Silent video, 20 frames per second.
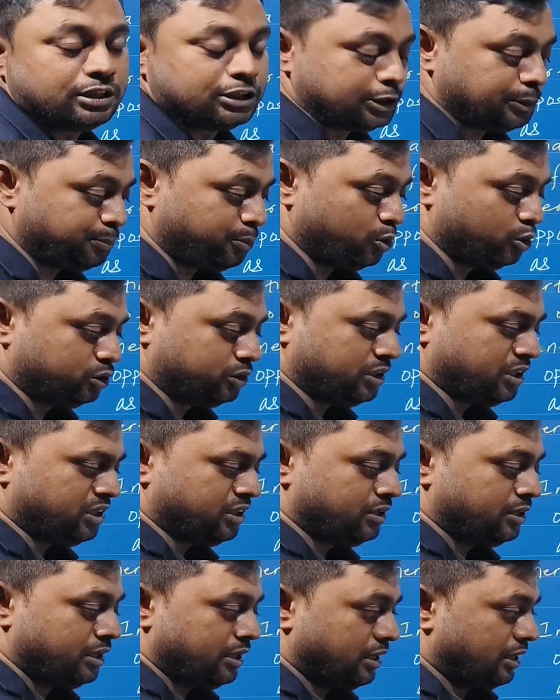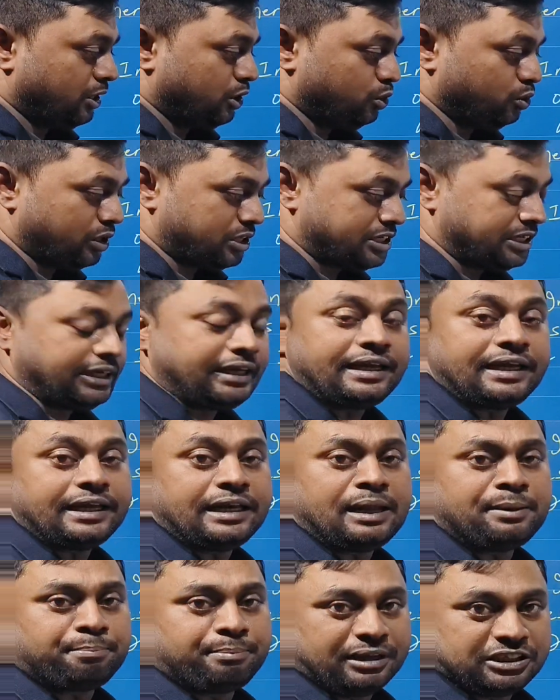Suppose you are sitting
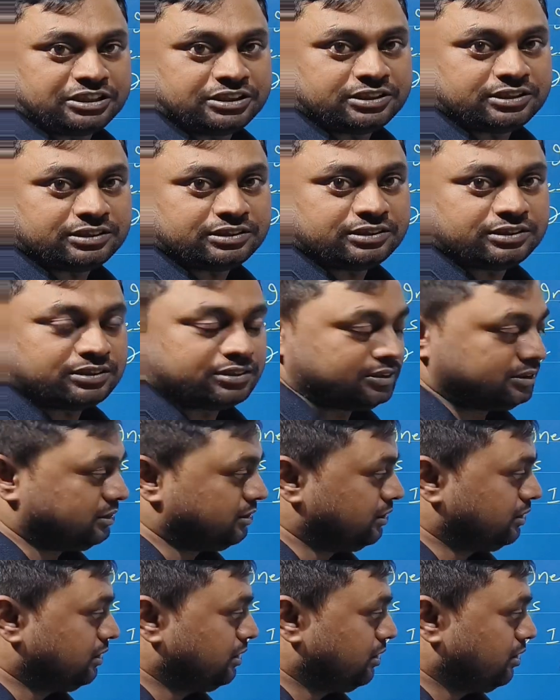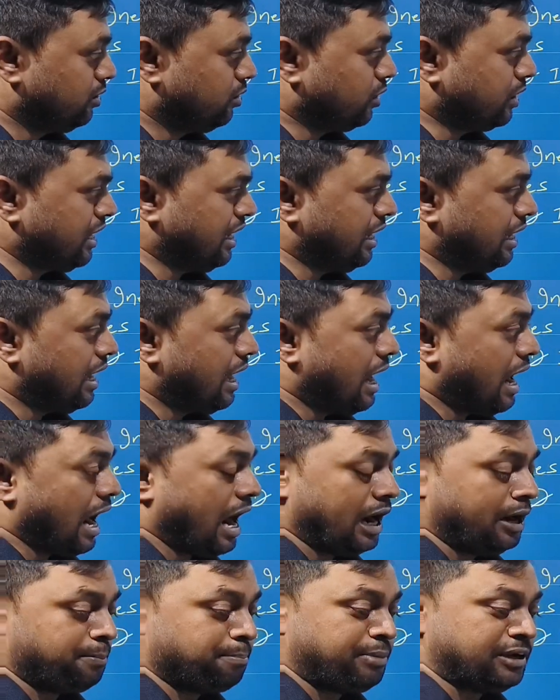in a bus, okay,
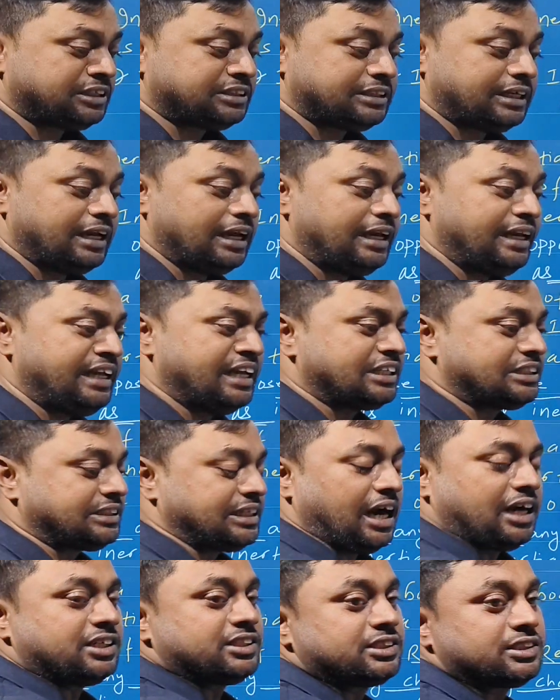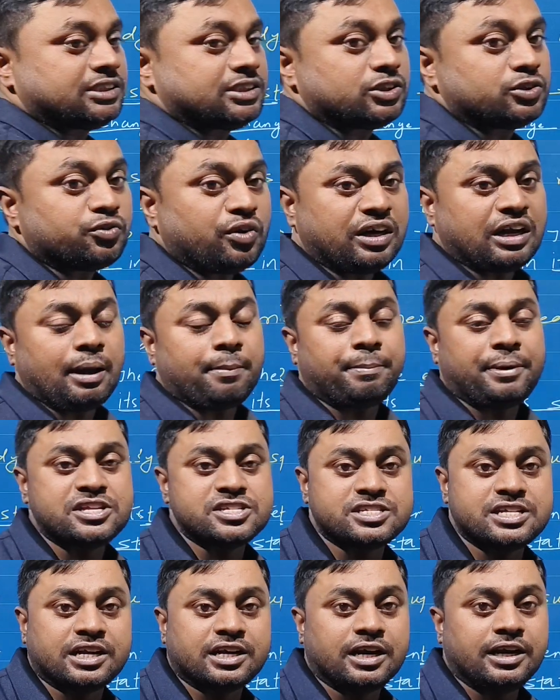and bus suddenly starts. So what
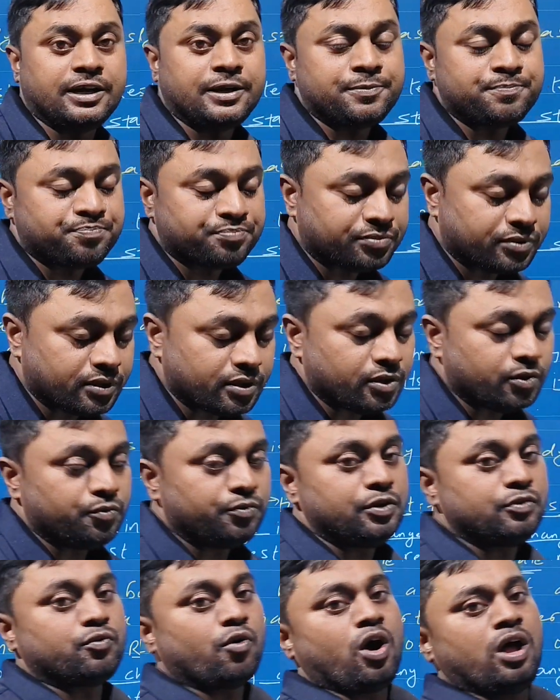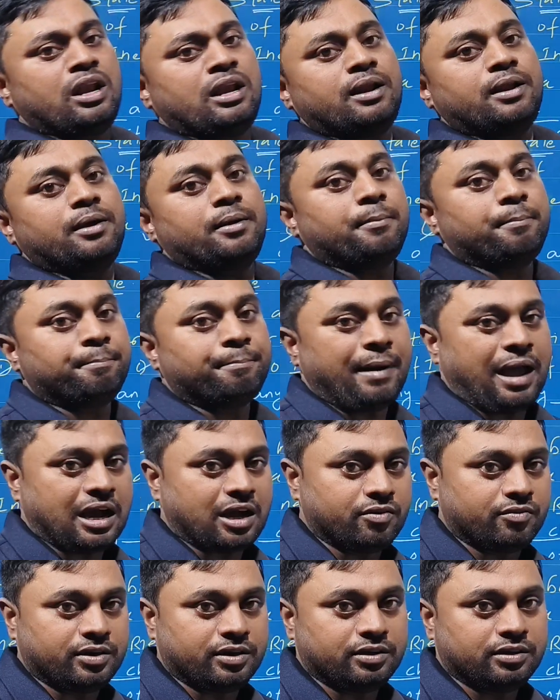happens generally? We fall
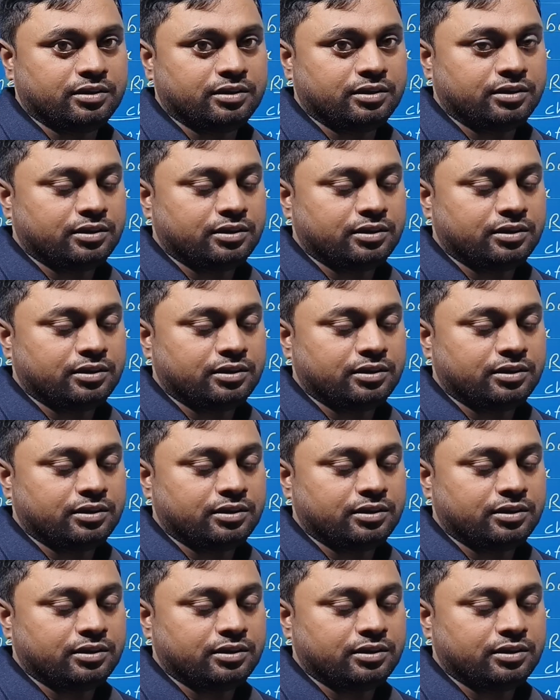backward.